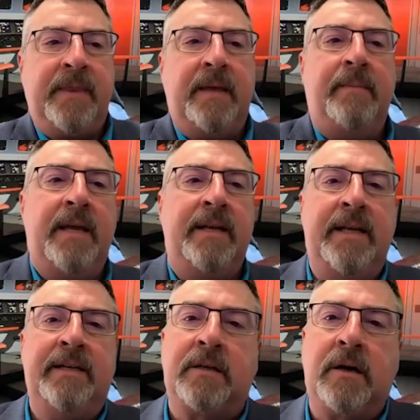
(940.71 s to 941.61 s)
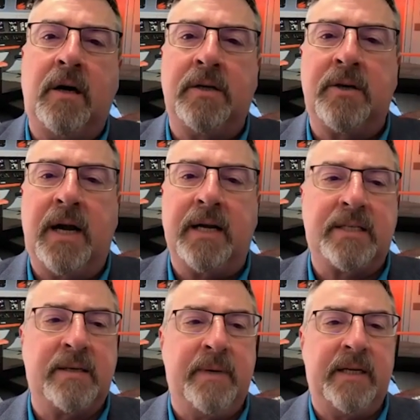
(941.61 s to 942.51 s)
They may need to contract
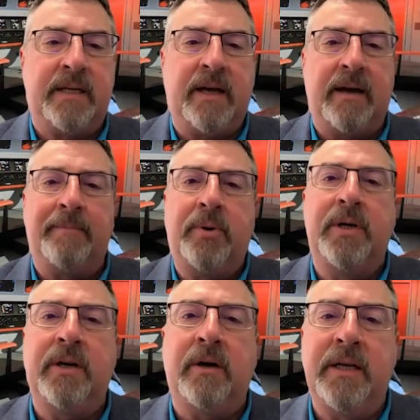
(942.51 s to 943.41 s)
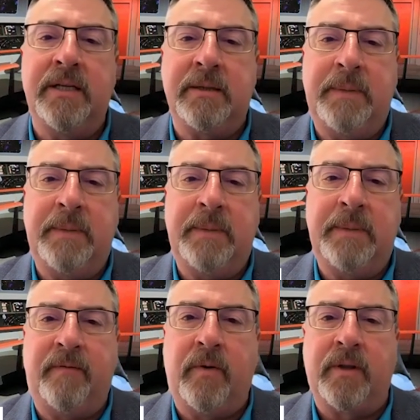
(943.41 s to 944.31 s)
somebody to kind of put it on into paper
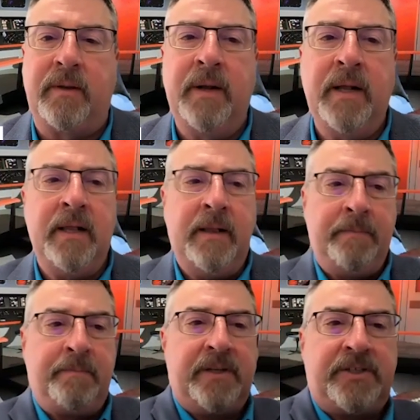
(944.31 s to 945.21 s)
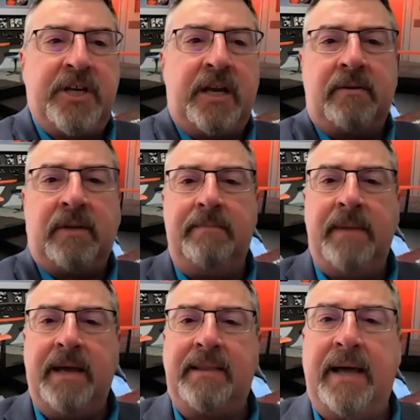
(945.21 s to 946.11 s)
for them, but generally
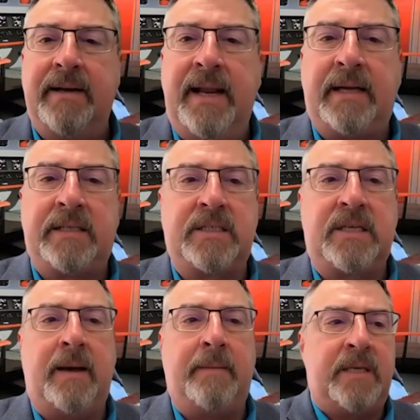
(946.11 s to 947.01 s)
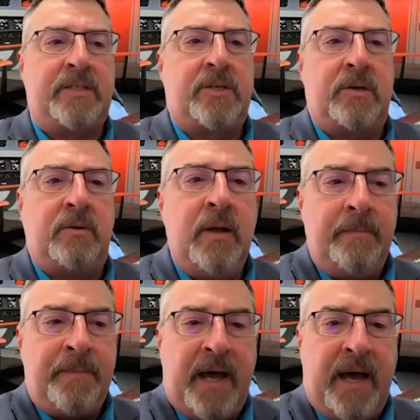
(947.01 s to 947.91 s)
make that next step as to
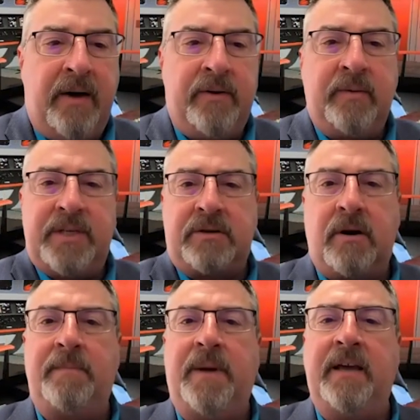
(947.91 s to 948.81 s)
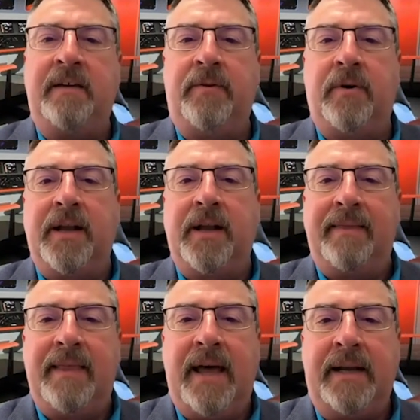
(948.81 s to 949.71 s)
how do we start paying for it? And
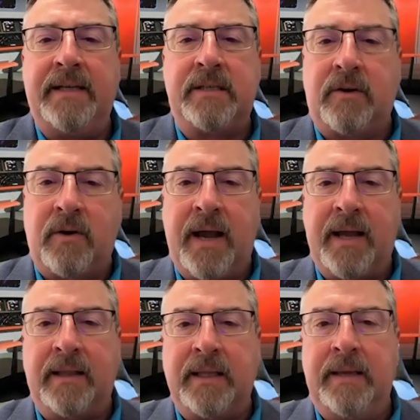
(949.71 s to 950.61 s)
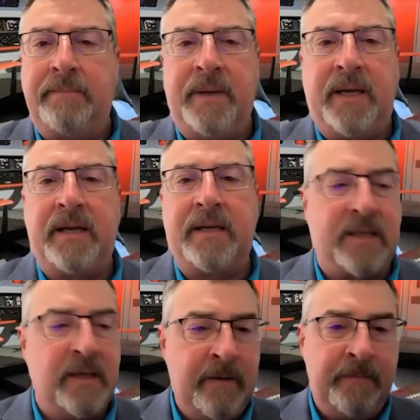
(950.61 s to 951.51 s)
that is the grand leap, because
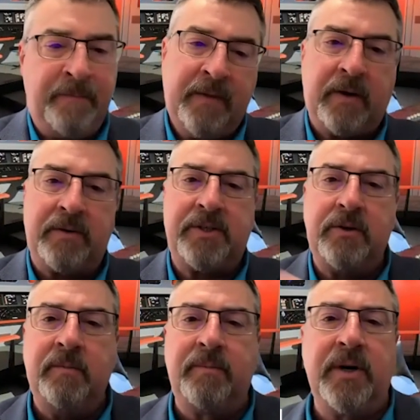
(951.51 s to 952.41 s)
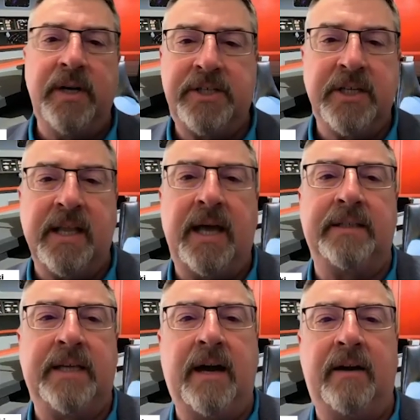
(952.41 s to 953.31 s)
there is no bridge in that
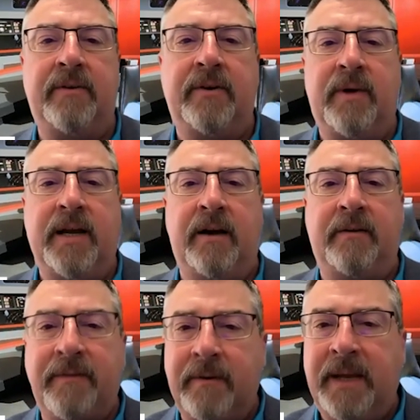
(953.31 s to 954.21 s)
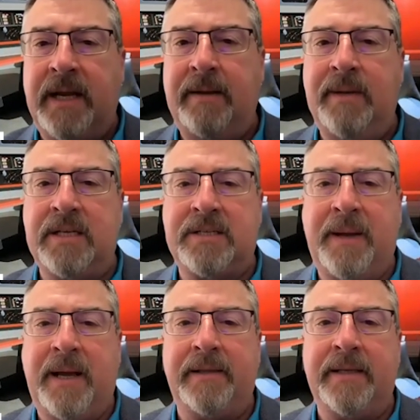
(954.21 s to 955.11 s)
cavern right now for many
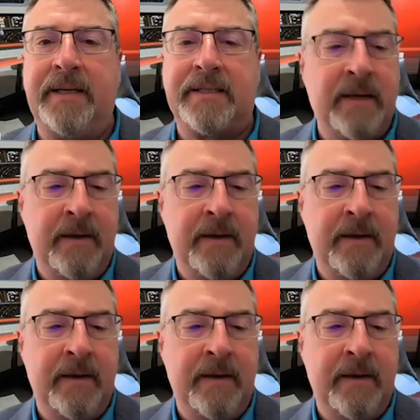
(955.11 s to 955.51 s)
municipalities.